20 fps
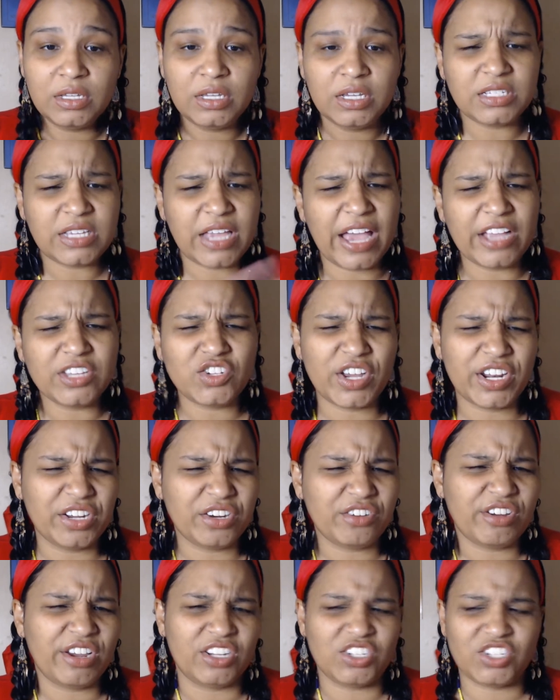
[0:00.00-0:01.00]
Because I had tried to
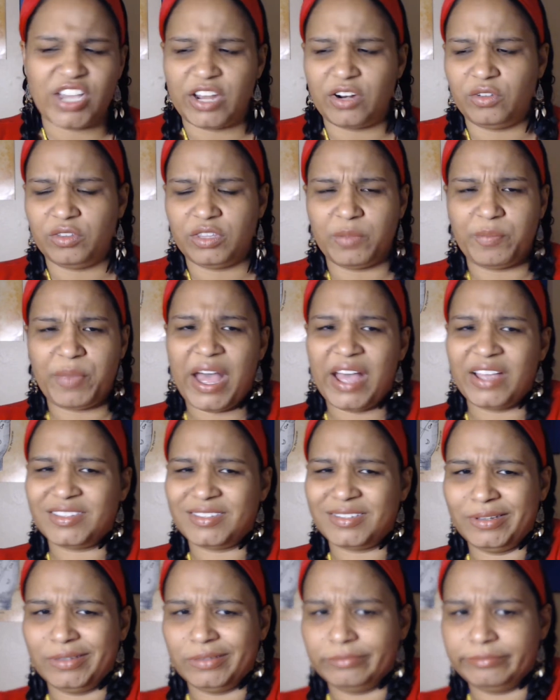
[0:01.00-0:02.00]
create a channel in the
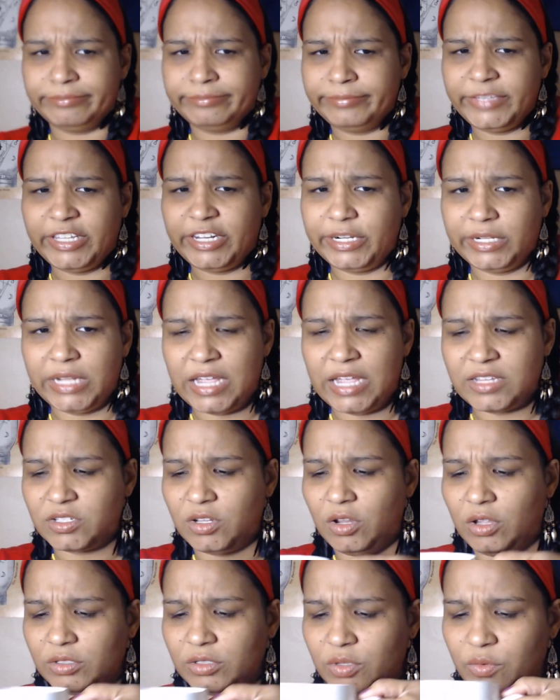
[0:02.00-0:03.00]
past and didn't last
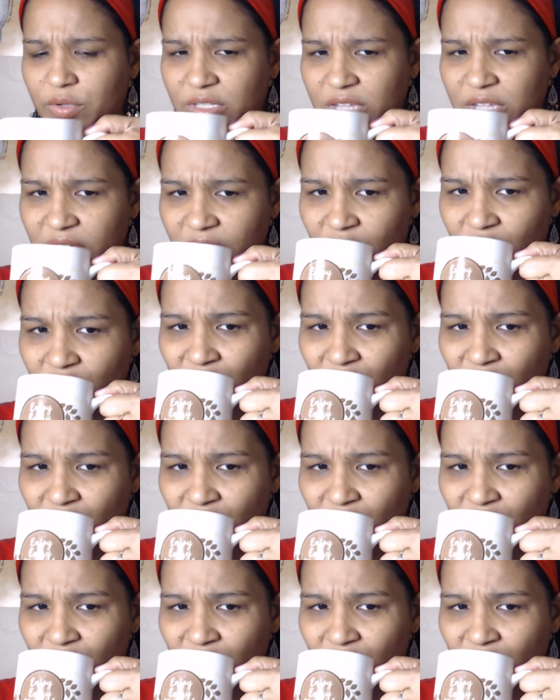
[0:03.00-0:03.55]
long doing that.